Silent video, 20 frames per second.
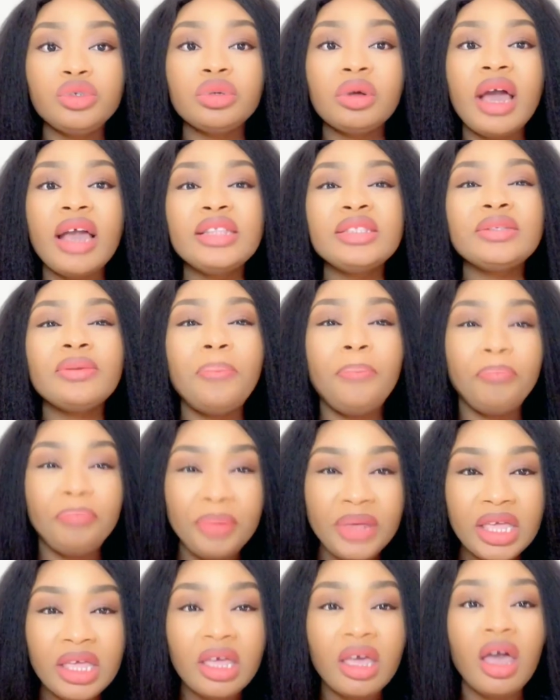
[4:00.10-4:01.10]
to
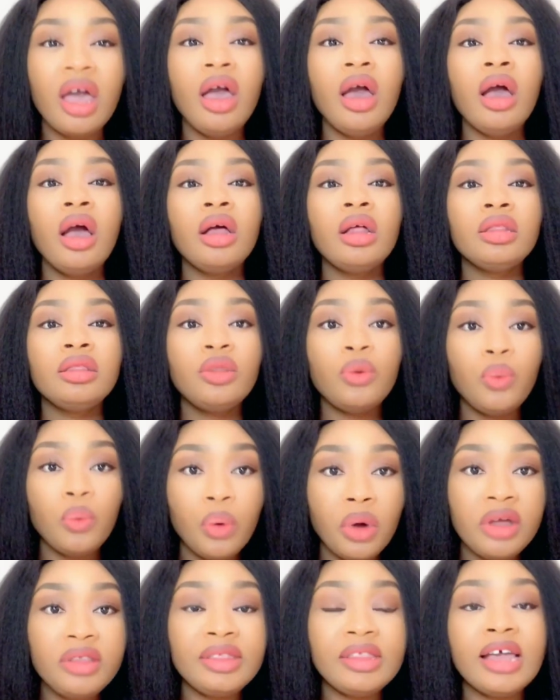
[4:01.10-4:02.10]
pick the
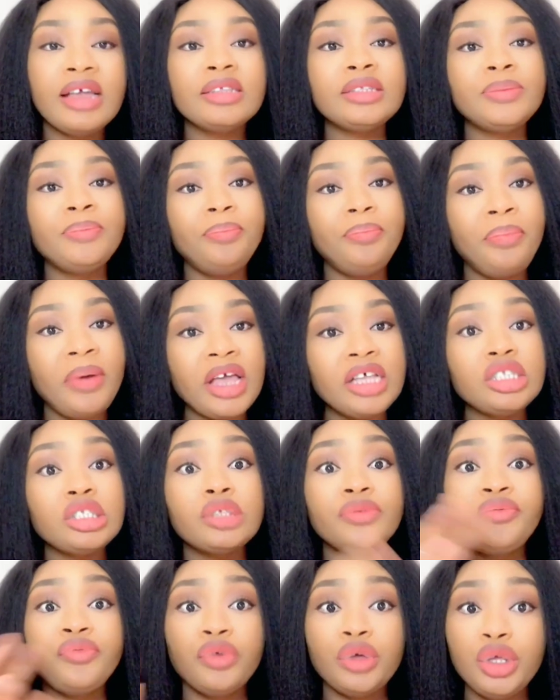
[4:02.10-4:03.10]
one that's best
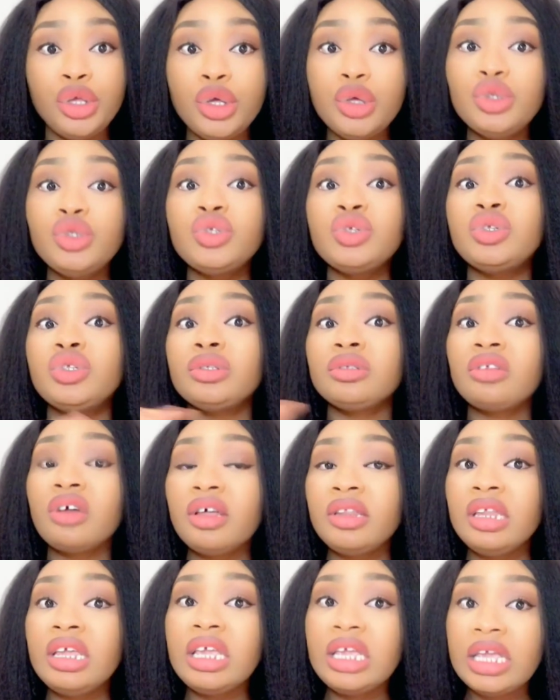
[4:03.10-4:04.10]
for you to
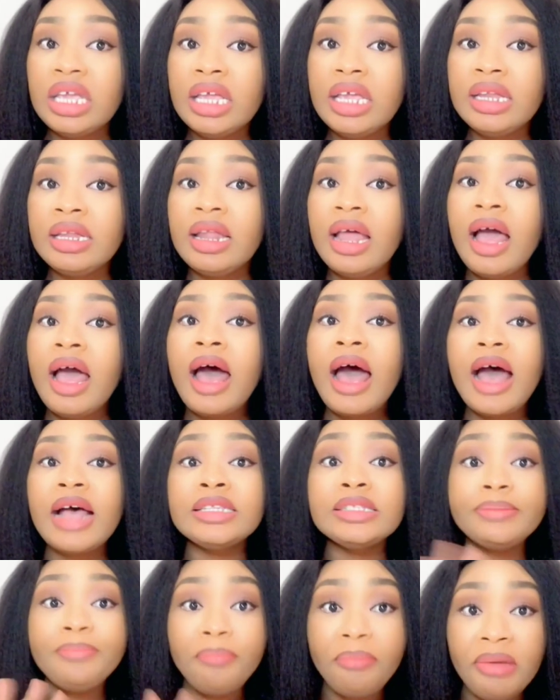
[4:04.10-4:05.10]
study in
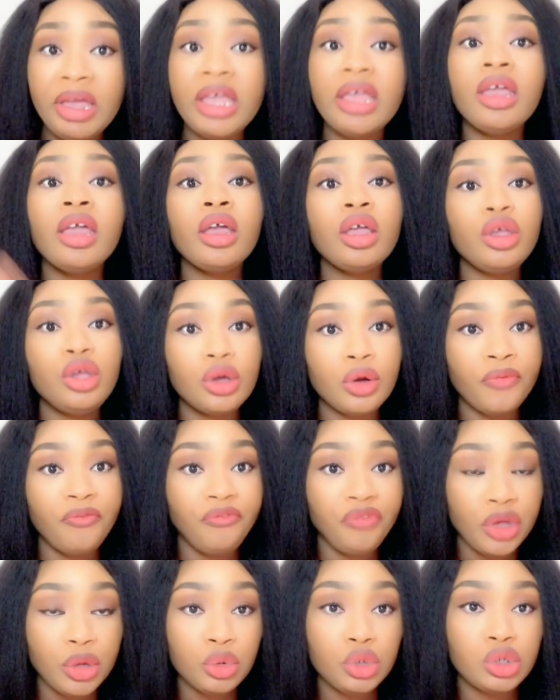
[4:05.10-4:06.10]
as per your
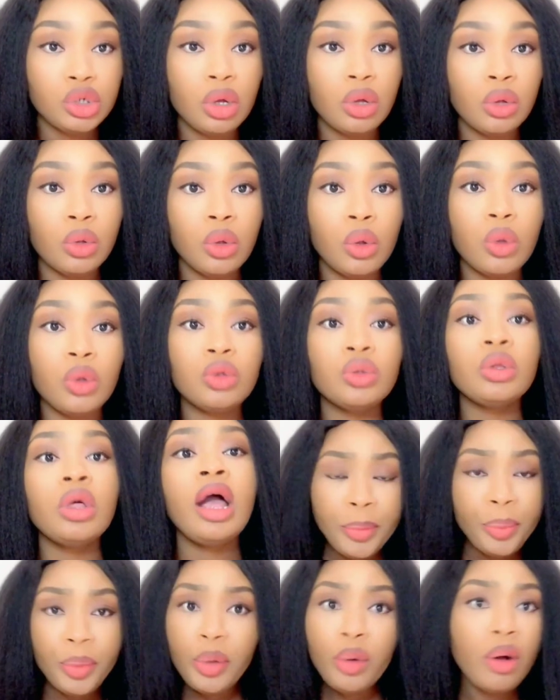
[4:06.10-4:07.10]
future goal.
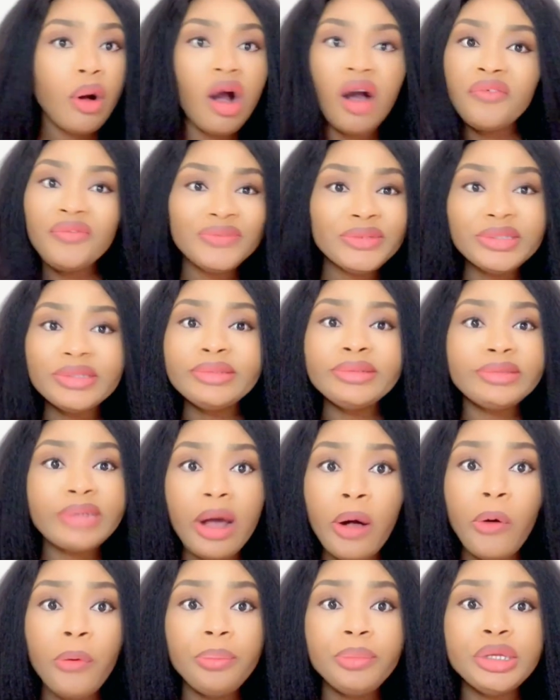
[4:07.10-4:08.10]
People often
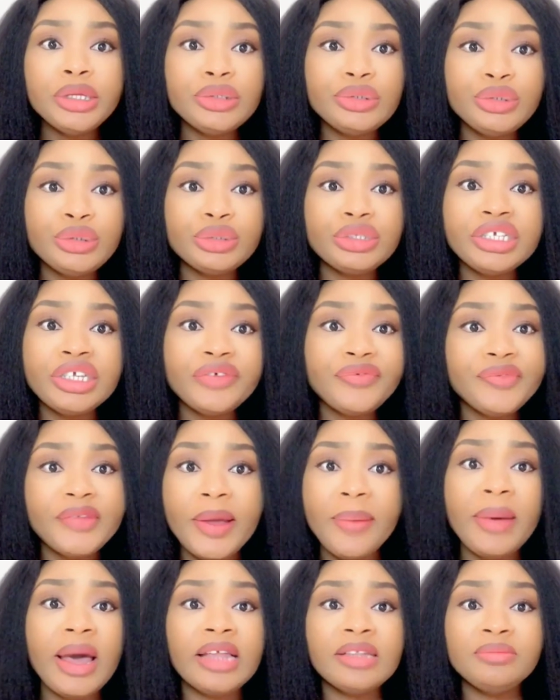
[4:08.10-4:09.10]
tell me to give them
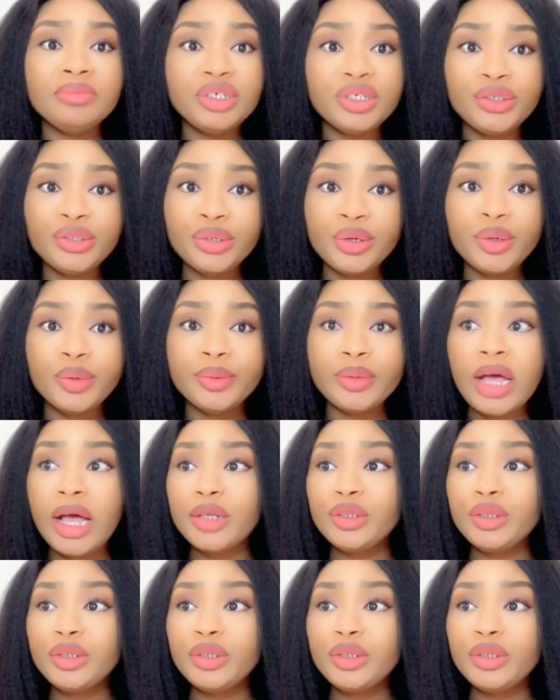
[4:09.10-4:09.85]
admission. I